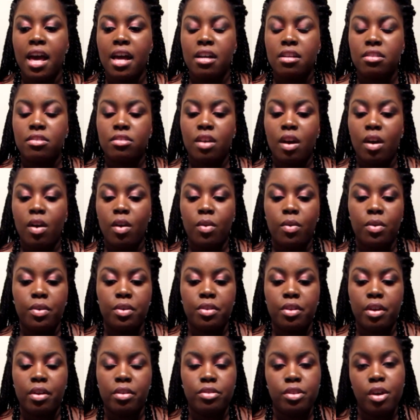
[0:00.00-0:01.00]
So,
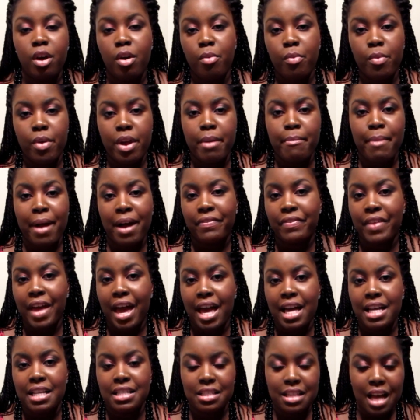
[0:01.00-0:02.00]
you know, don't worry about
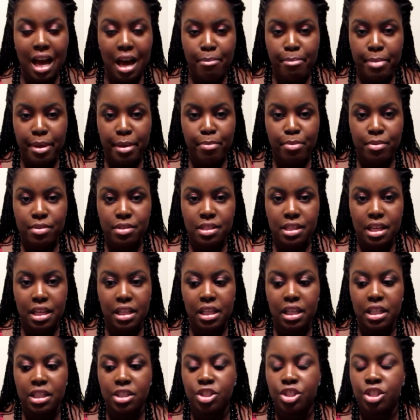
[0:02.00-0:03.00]
that. It's not a big
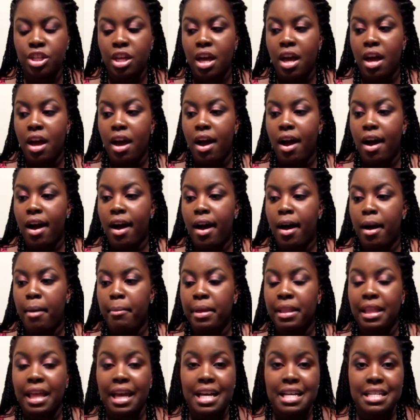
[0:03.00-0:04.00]
percentage.
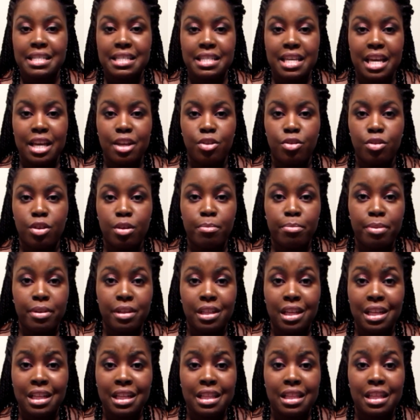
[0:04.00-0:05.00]
And like I said, you can
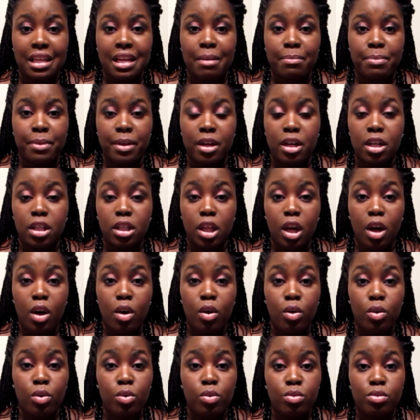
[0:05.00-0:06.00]
put anything up there:
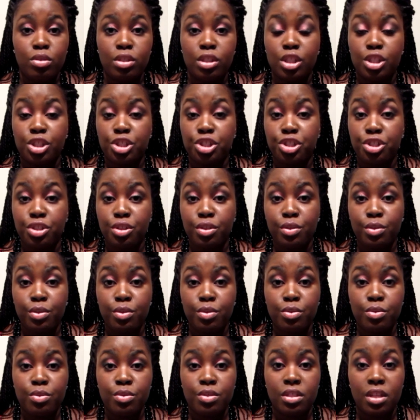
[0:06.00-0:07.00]
clothes,
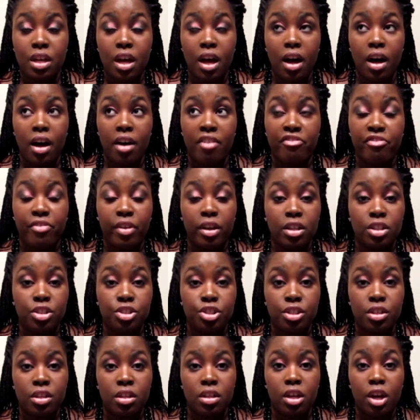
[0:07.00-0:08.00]
shoes,
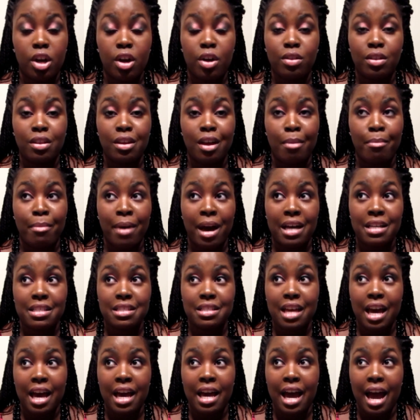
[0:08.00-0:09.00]
furniture. Currently on my
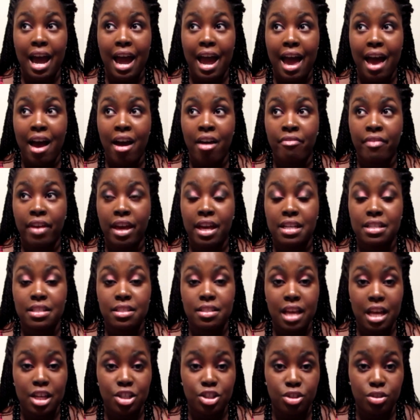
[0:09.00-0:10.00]
site, I have a
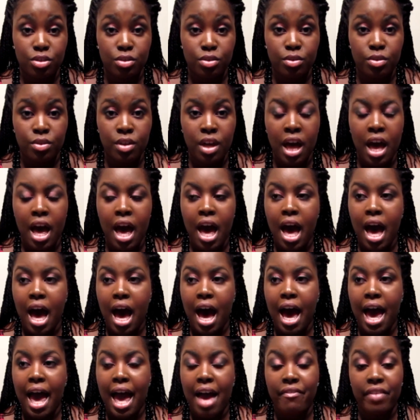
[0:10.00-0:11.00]
sectional,
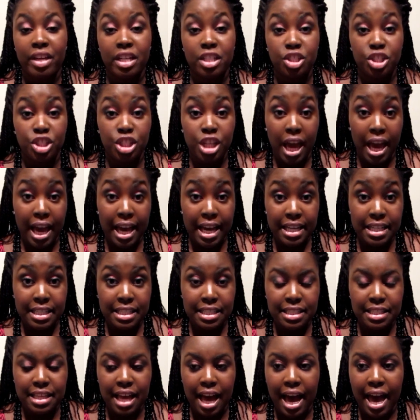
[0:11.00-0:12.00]
I have a
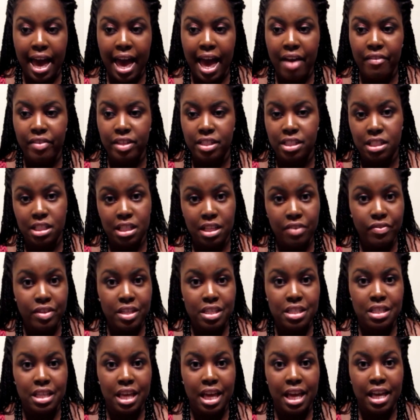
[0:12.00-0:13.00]
chase, I have a
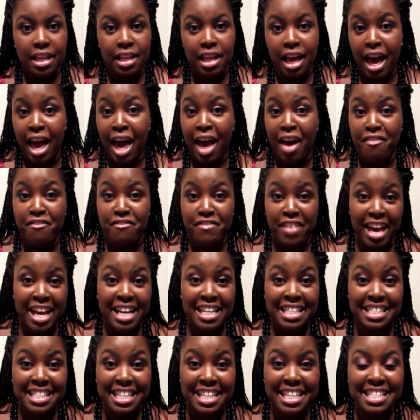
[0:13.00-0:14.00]
TV stand, I have
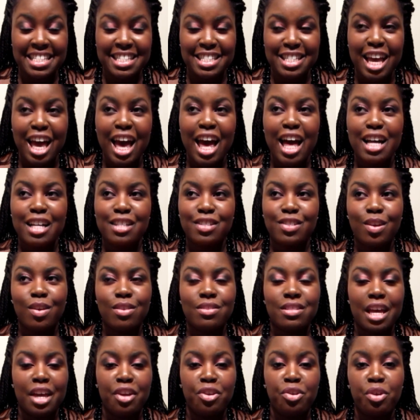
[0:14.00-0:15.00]
vases. So
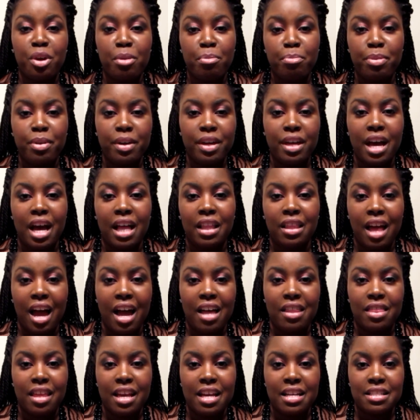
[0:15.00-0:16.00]
it's like you can put a
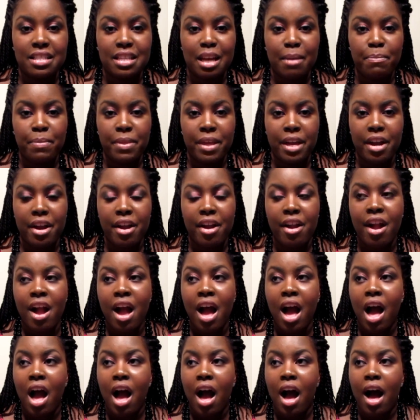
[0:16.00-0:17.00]
lot of things up there,
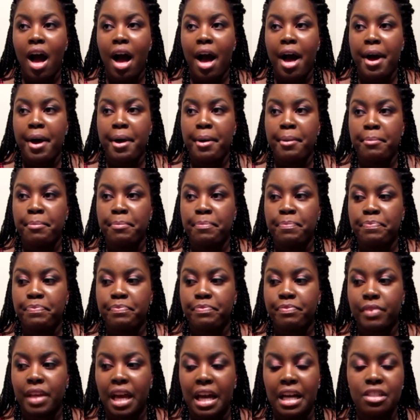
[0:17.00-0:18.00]

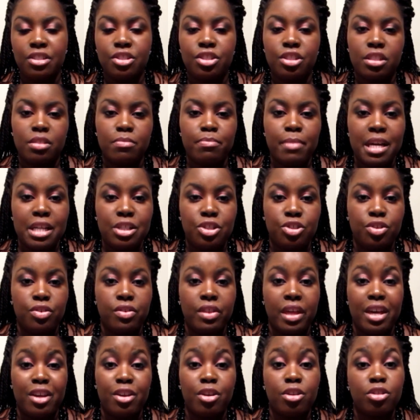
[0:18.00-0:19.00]
and just make
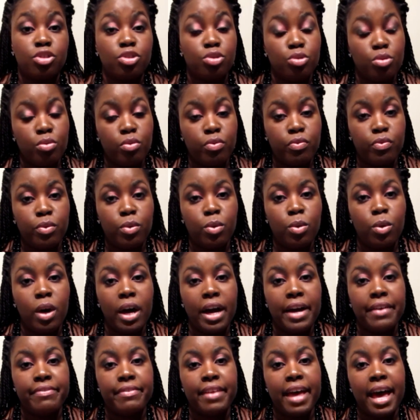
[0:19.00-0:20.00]
sure that you're truthful
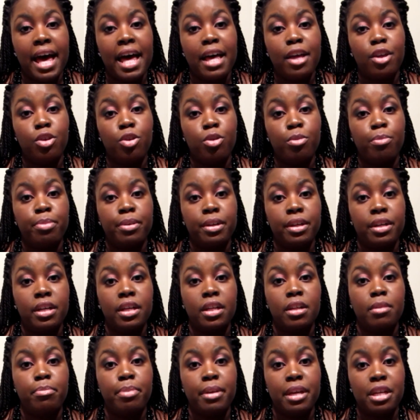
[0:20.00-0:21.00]
and that you
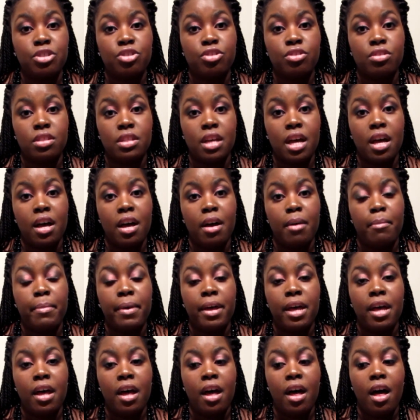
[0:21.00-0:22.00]
put pictures up
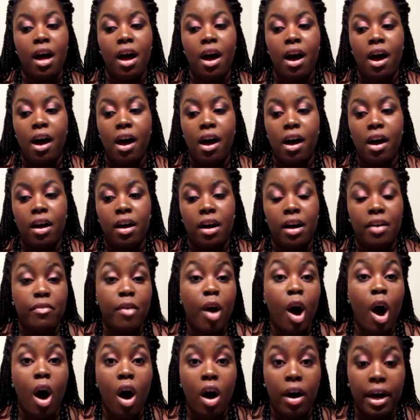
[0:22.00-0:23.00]

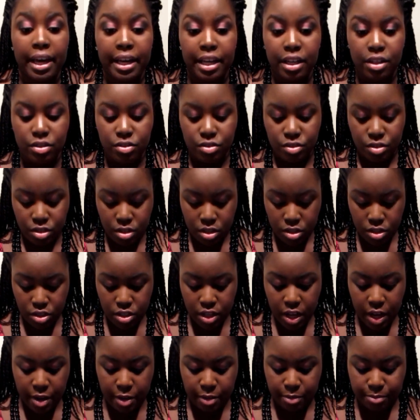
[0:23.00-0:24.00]
of all angles.
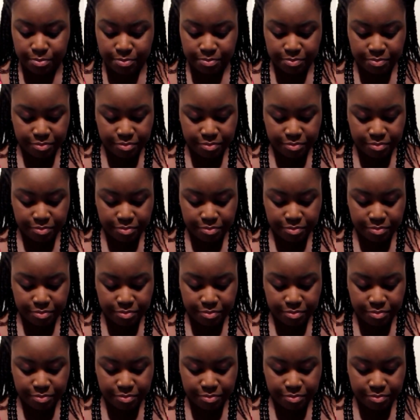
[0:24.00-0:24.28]
So